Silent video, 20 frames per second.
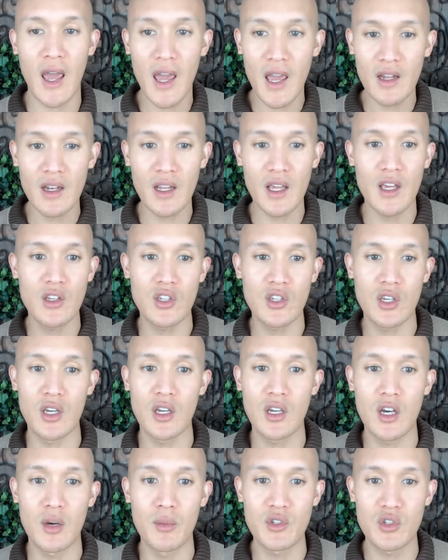and each
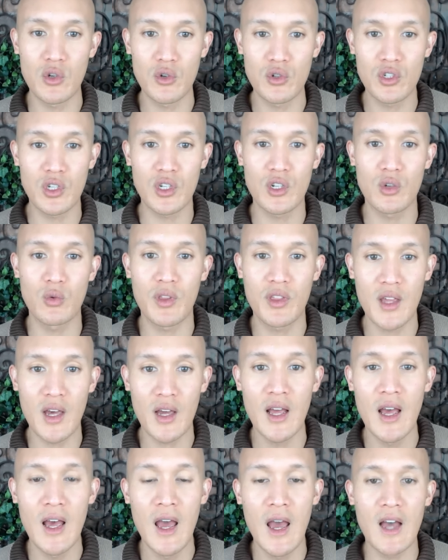income associated with
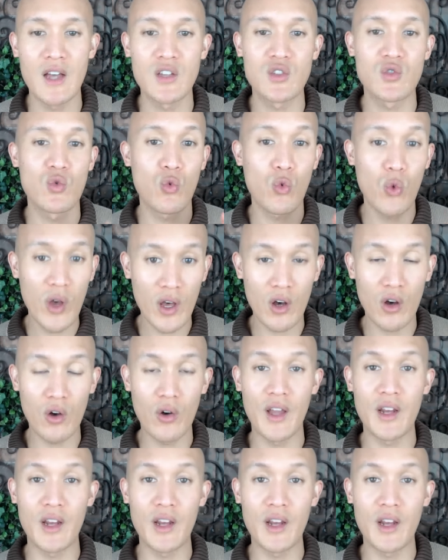that as well,